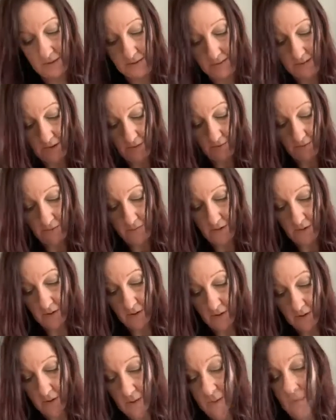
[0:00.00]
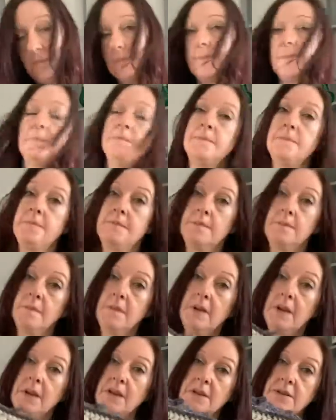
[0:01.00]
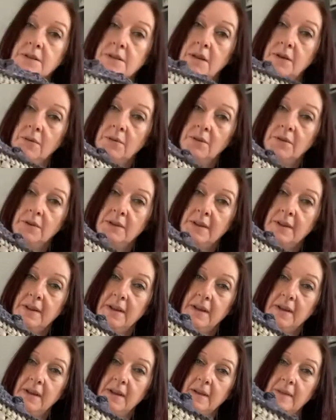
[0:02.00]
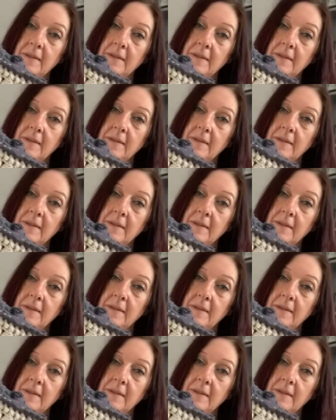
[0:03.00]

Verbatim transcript: So far, so good, I think.